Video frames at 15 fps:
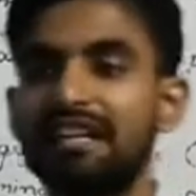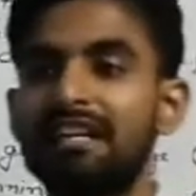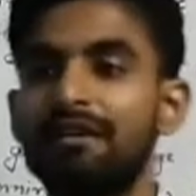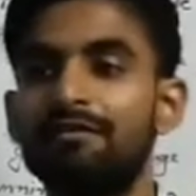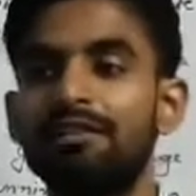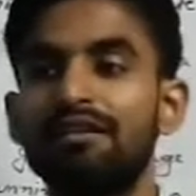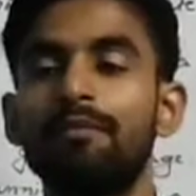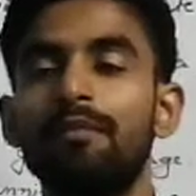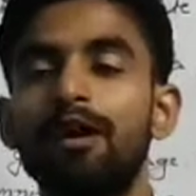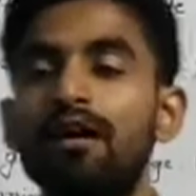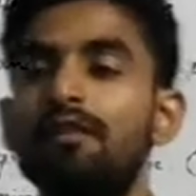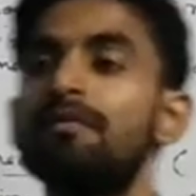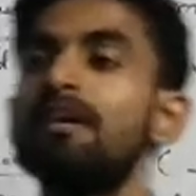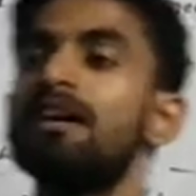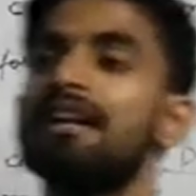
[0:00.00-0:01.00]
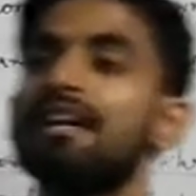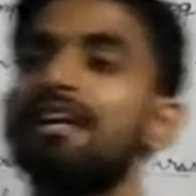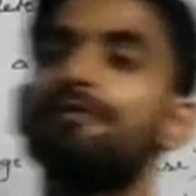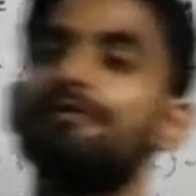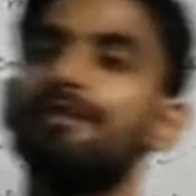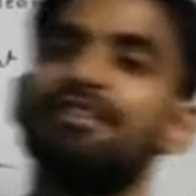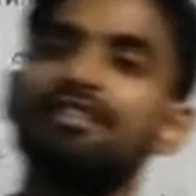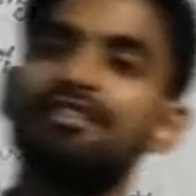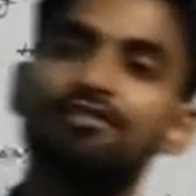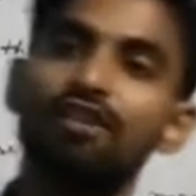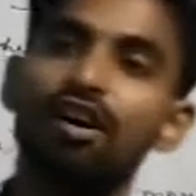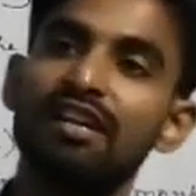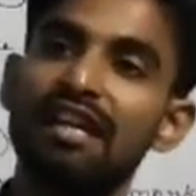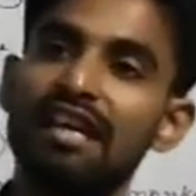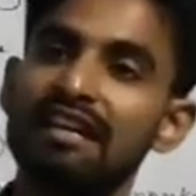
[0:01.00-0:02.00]
agree with the verb, if it is
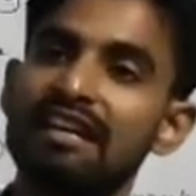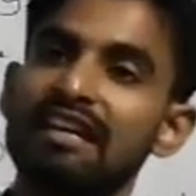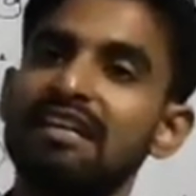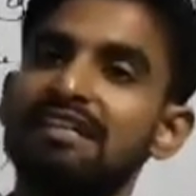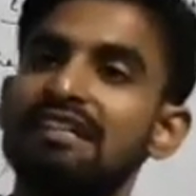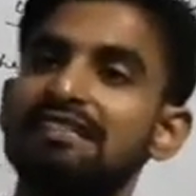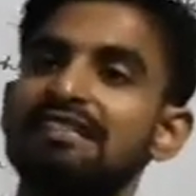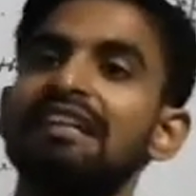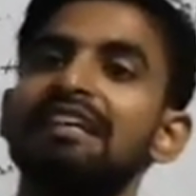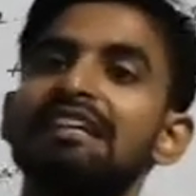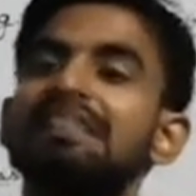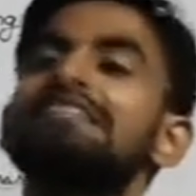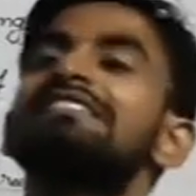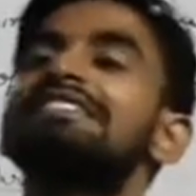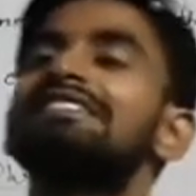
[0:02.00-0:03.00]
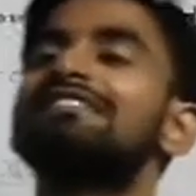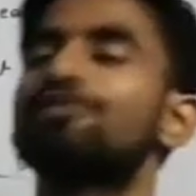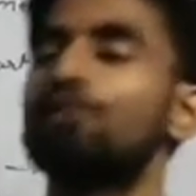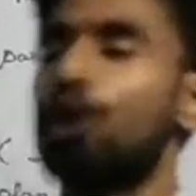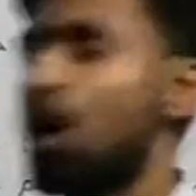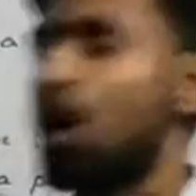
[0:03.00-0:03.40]
not agreeing, the sentence is